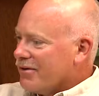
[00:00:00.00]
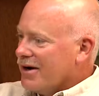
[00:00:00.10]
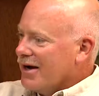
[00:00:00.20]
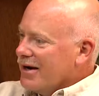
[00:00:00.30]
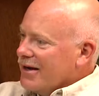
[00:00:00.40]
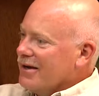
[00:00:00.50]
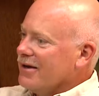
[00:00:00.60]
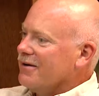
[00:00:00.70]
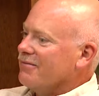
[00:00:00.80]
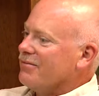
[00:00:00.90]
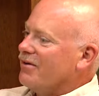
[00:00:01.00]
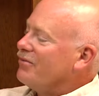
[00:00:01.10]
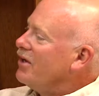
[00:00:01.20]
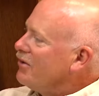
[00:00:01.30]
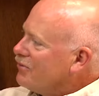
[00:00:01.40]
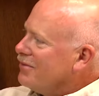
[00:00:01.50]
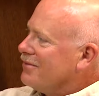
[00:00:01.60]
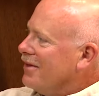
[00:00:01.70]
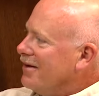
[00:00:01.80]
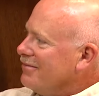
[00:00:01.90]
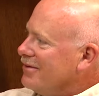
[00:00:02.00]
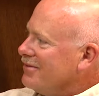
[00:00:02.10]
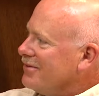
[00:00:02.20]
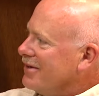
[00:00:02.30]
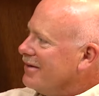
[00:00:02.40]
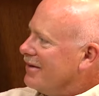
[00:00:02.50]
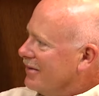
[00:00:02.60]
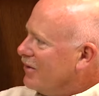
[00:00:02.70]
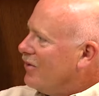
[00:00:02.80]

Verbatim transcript: variety of interest levels in the